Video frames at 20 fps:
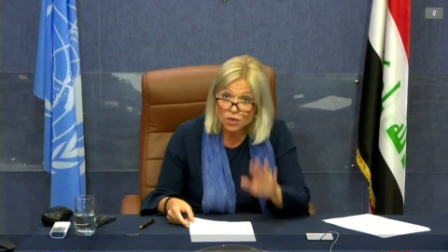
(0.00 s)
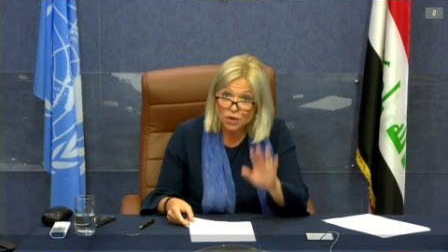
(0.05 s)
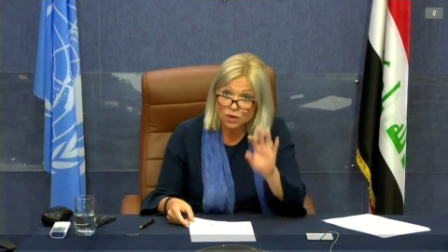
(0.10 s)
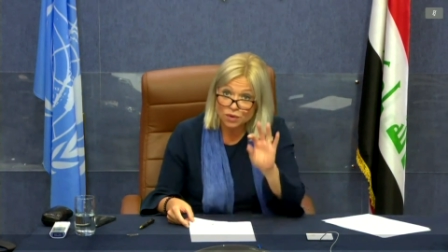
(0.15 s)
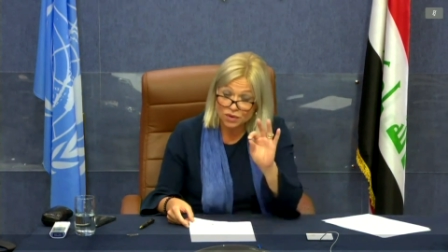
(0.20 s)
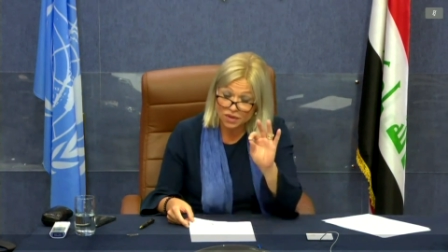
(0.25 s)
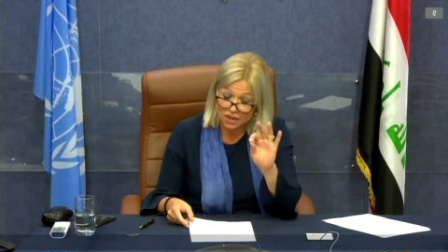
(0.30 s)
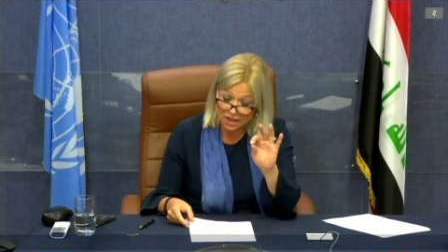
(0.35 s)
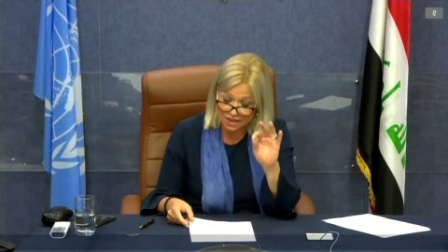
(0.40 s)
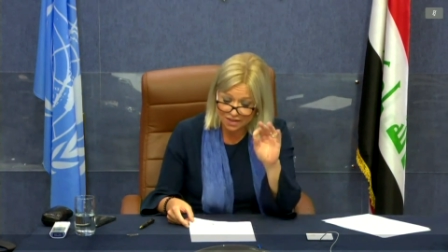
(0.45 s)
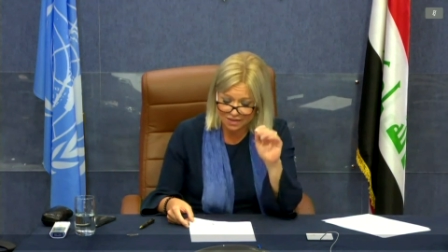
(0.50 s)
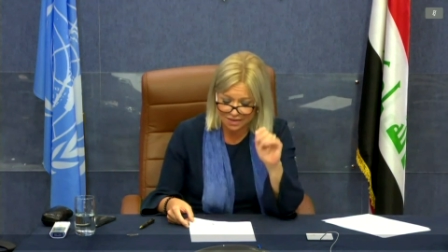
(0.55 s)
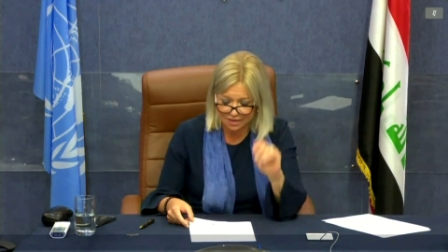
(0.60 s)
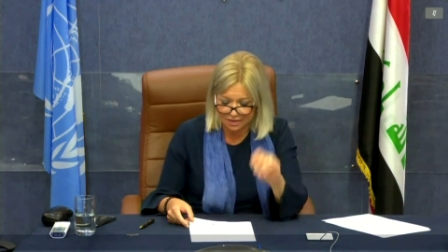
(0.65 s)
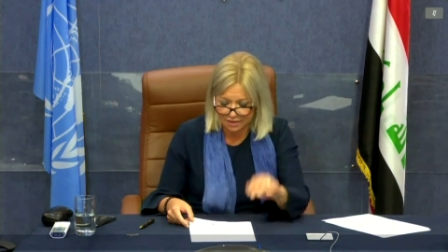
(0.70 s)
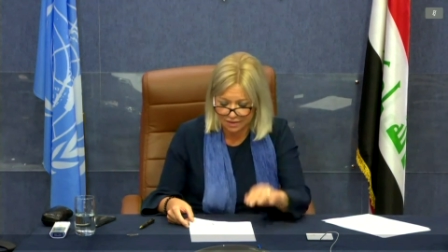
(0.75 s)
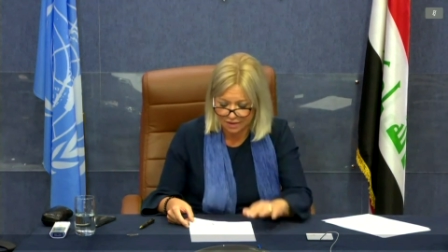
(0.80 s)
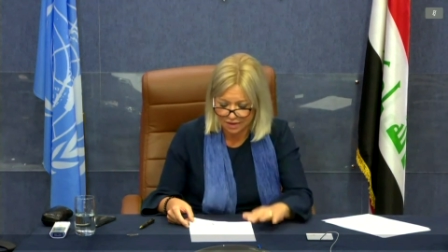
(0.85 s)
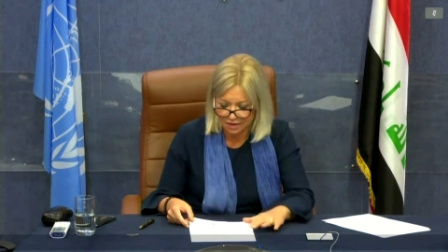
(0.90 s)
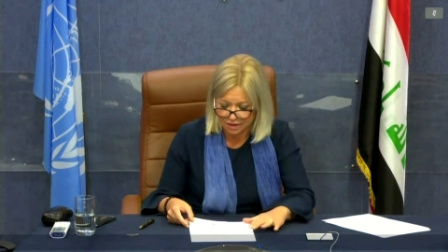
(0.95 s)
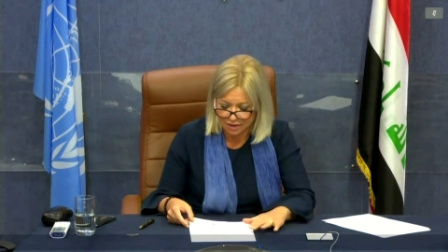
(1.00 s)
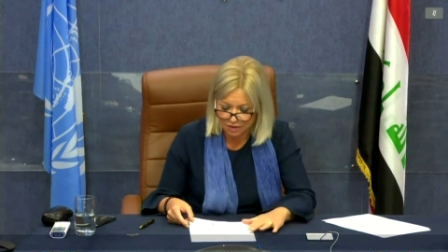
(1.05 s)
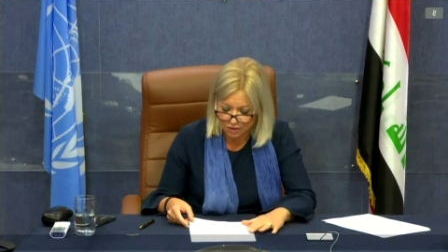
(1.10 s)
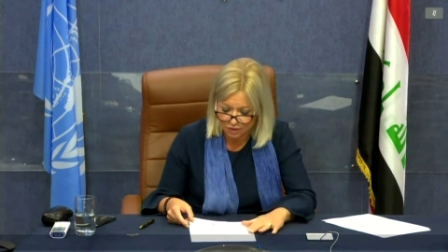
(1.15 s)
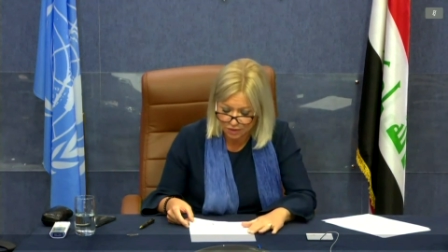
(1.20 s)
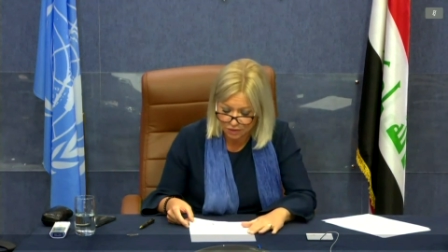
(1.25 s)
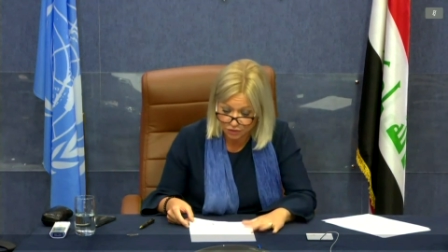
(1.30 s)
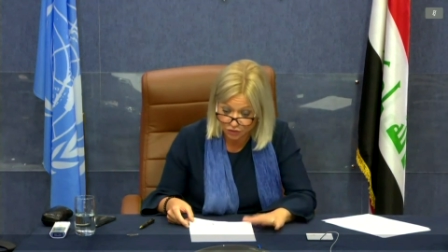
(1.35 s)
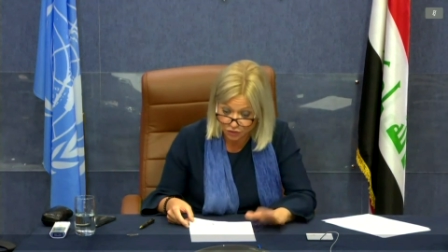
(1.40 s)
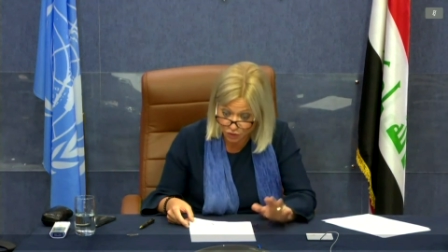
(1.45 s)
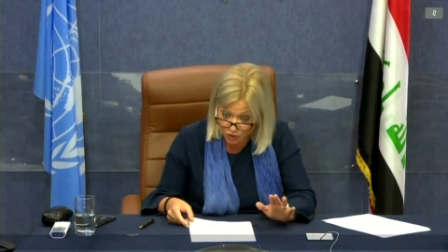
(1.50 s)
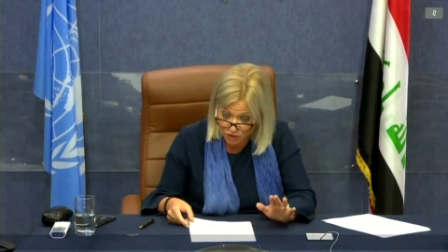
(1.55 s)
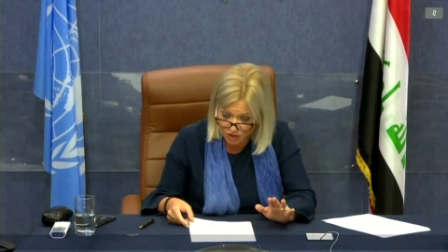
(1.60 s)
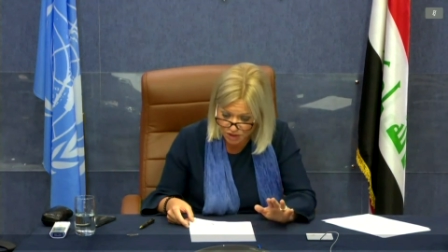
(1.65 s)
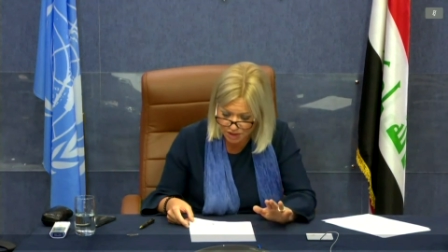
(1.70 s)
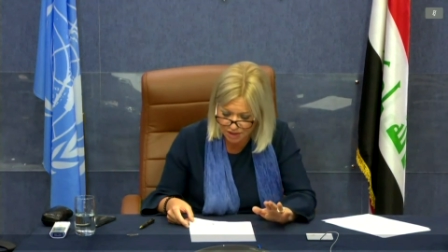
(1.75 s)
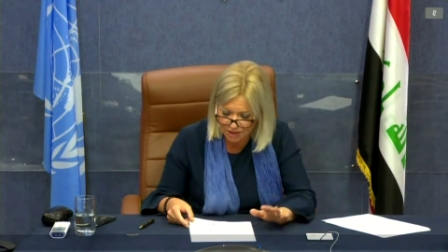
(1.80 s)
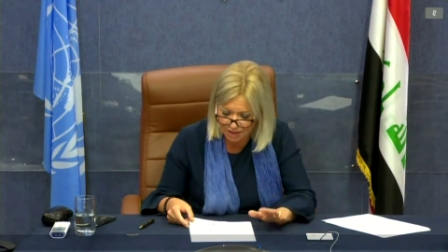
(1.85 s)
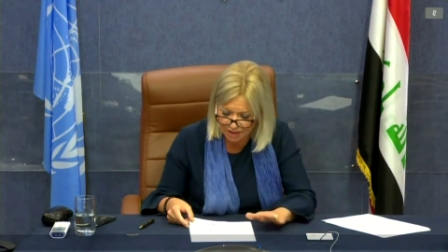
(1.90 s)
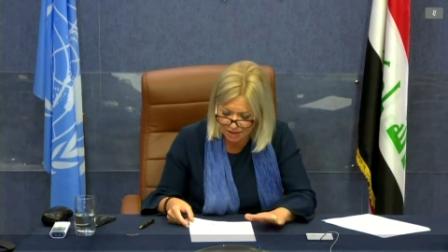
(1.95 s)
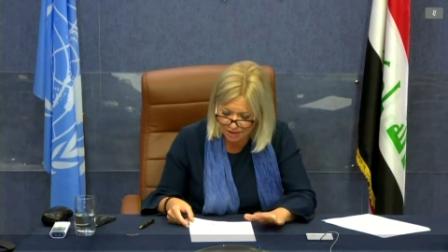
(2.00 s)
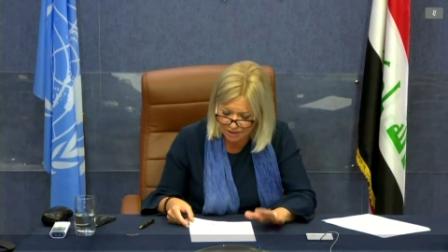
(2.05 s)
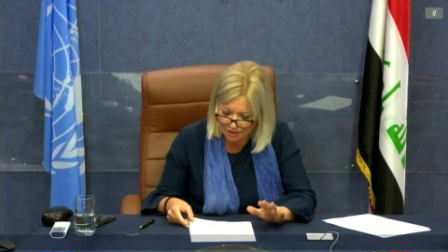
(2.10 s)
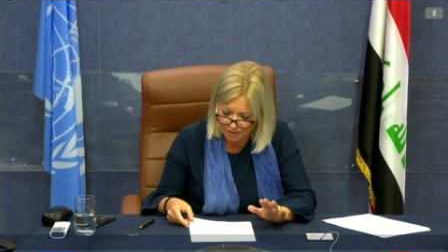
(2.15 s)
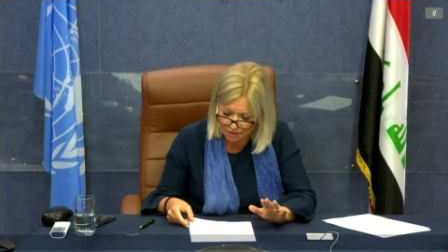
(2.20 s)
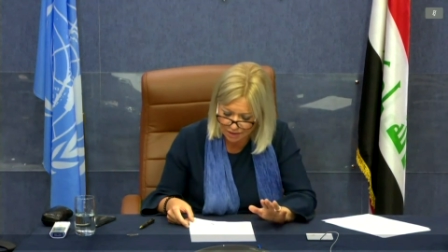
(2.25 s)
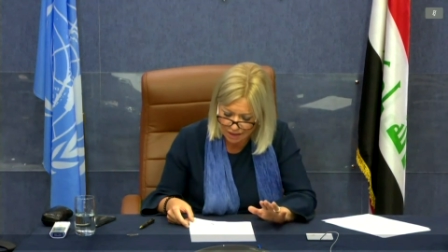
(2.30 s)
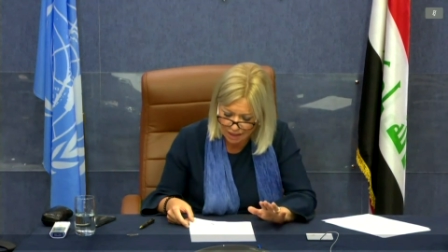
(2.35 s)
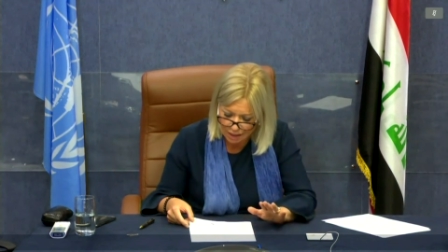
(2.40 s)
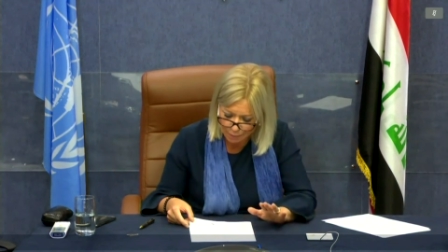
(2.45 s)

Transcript: Although these, fortunately,